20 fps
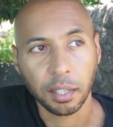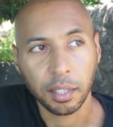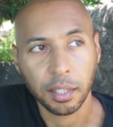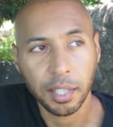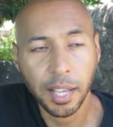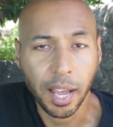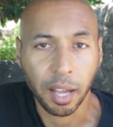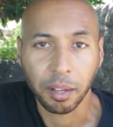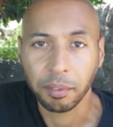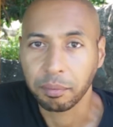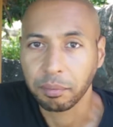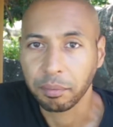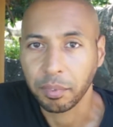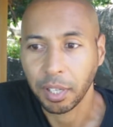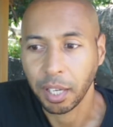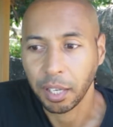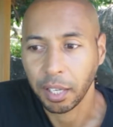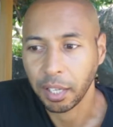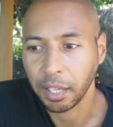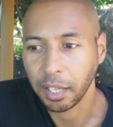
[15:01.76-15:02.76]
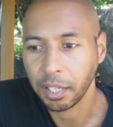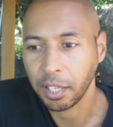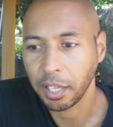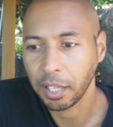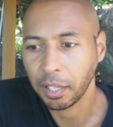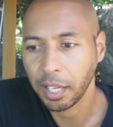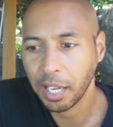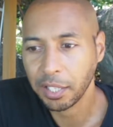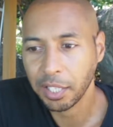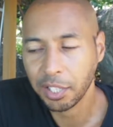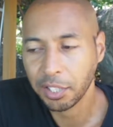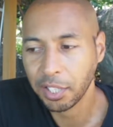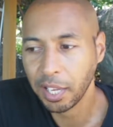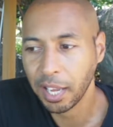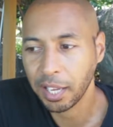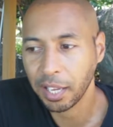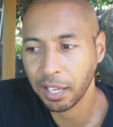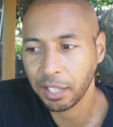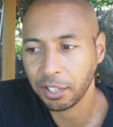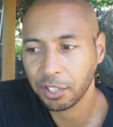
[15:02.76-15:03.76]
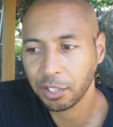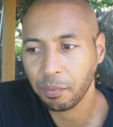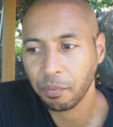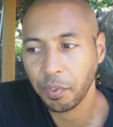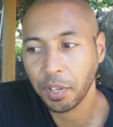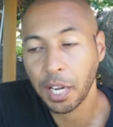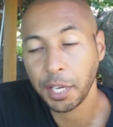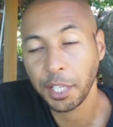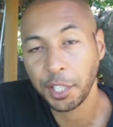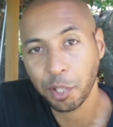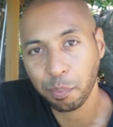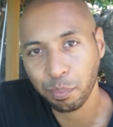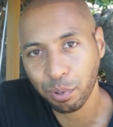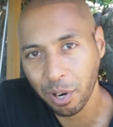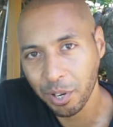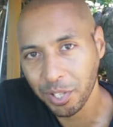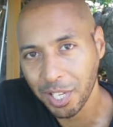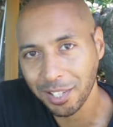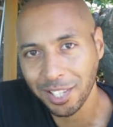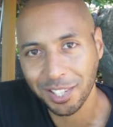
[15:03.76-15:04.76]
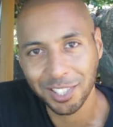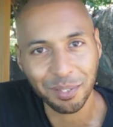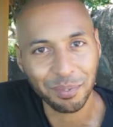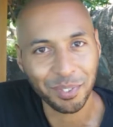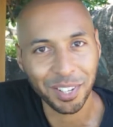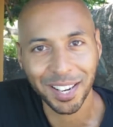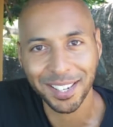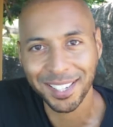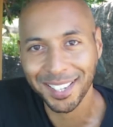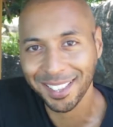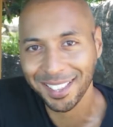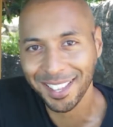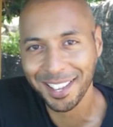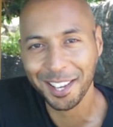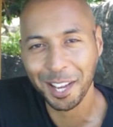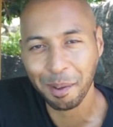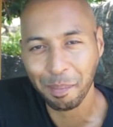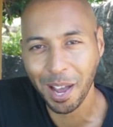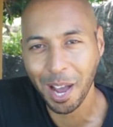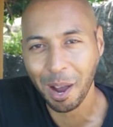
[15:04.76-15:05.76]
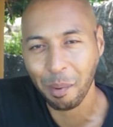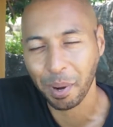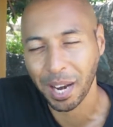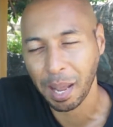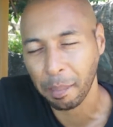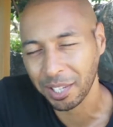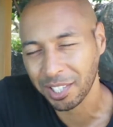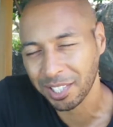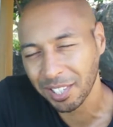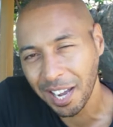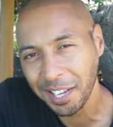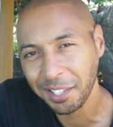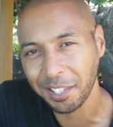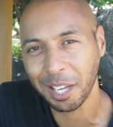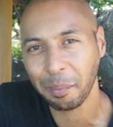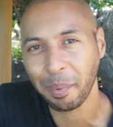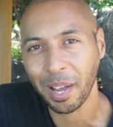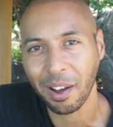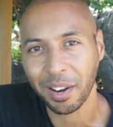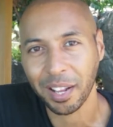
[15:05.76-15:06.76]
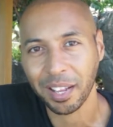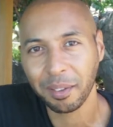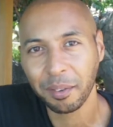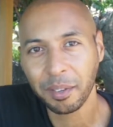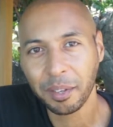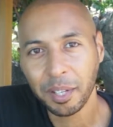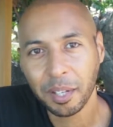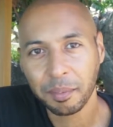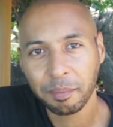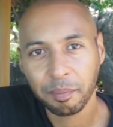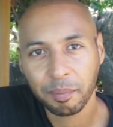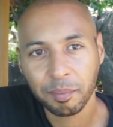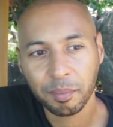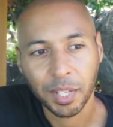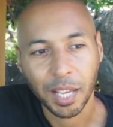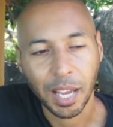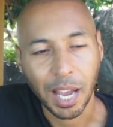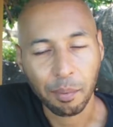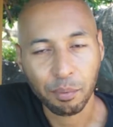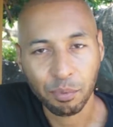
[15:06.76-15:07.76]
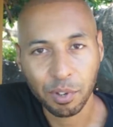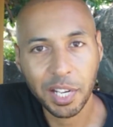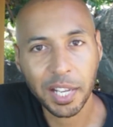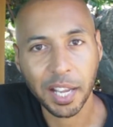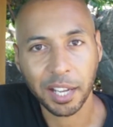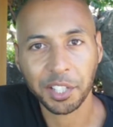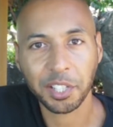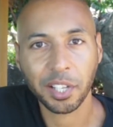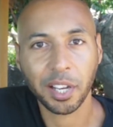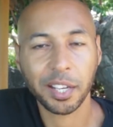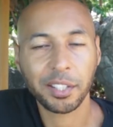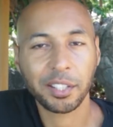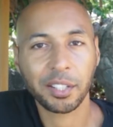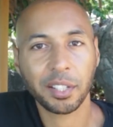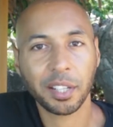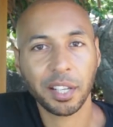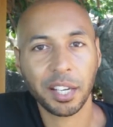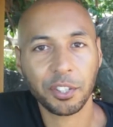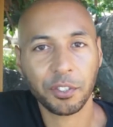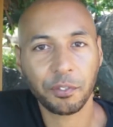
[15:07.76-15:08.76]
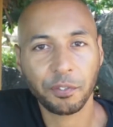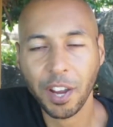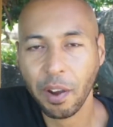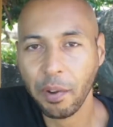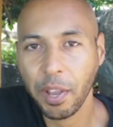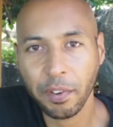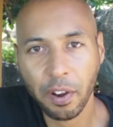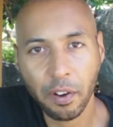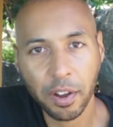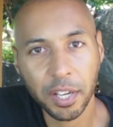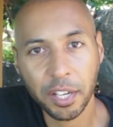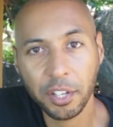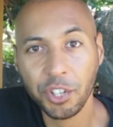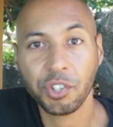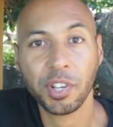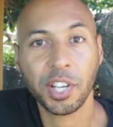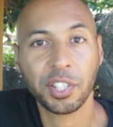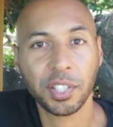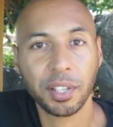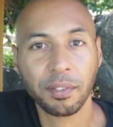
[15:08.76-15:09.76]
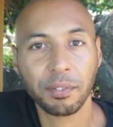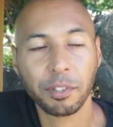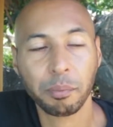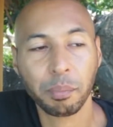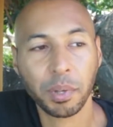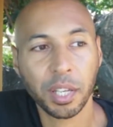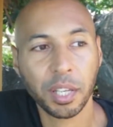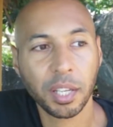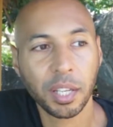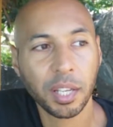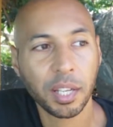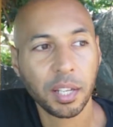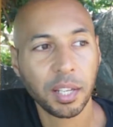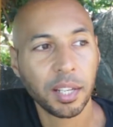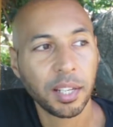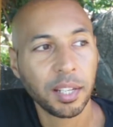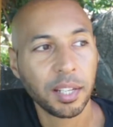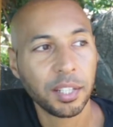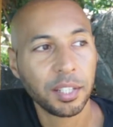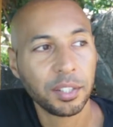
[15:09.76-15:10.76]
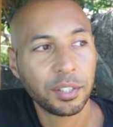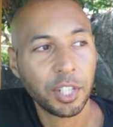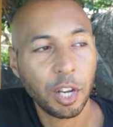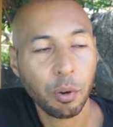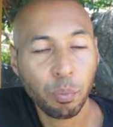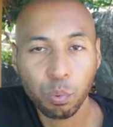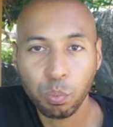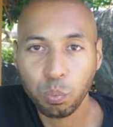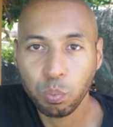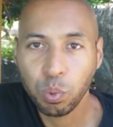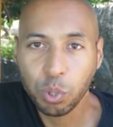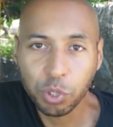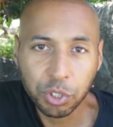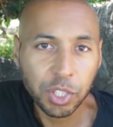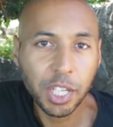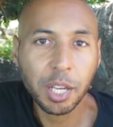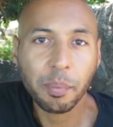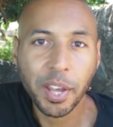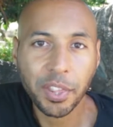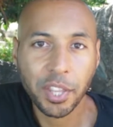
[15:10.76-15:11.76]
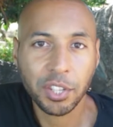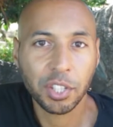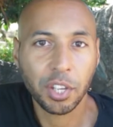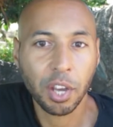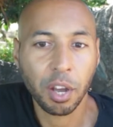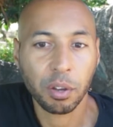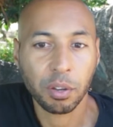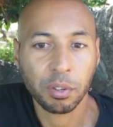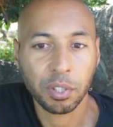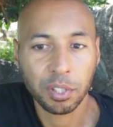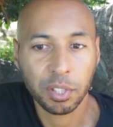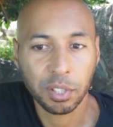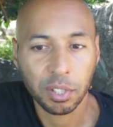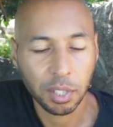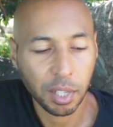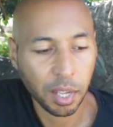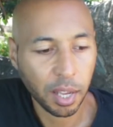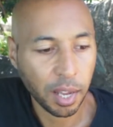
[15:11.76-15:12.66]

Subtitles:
yeah, as I say, it's something I need to process, it's something I need to think about, but I'm excited about it. I'm really excited, and it's very, very interesting for me. So we'll see where this goes.